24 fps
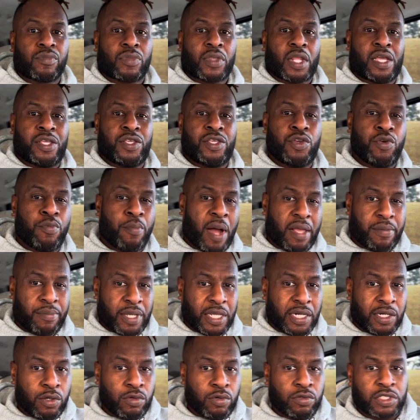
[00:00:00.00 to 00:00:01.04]
And you might be
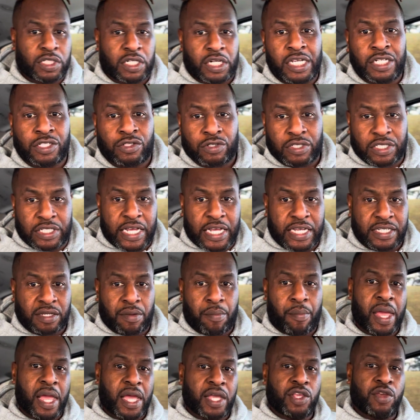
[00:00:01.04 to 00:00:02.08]
losing interest as a
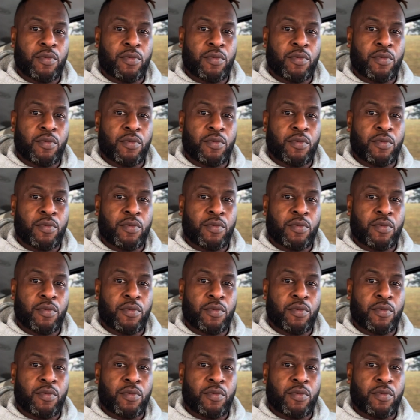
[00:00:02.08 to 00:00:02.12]
man.